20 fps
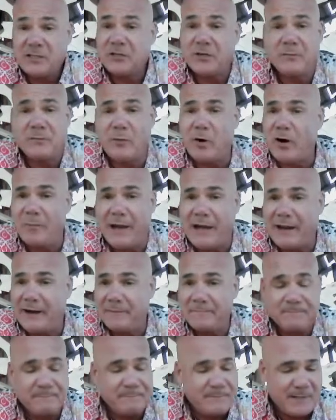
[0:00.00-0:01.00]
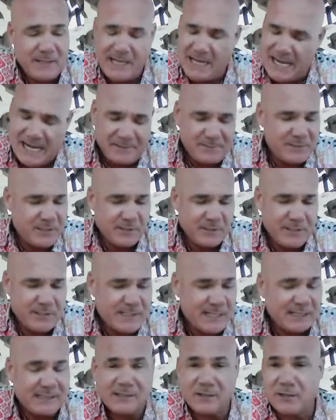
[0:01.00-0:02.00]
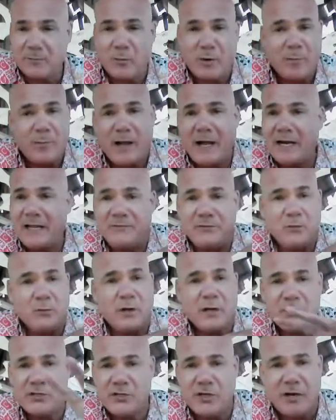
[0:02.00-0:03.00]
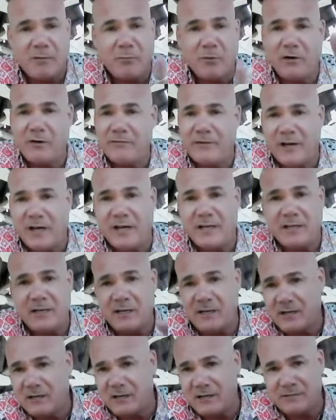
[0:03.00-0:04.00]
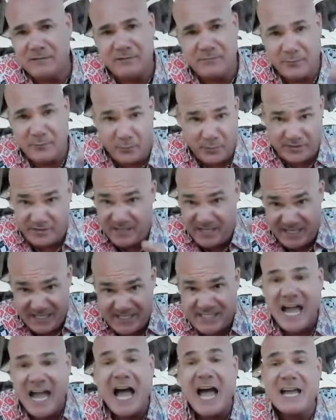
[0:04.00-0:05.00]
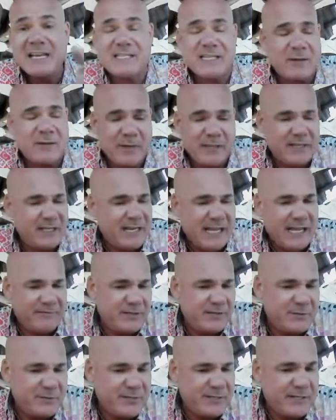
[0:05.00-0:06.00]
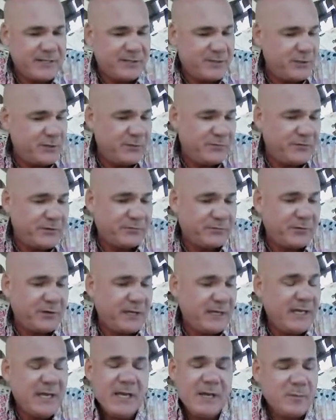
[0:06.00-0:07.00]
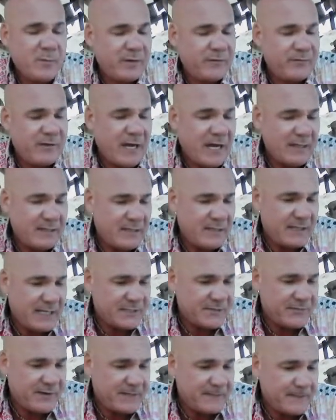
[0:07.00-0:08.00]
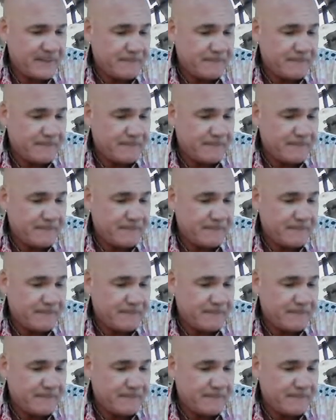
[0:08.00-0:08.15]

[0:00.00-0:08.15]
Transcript: to learn more about it. Absolutely psyched to learn more about it. If you want to share more of it on here with these guys, I bet they'd have interest in it too. Feel free. But if not, then that's fine.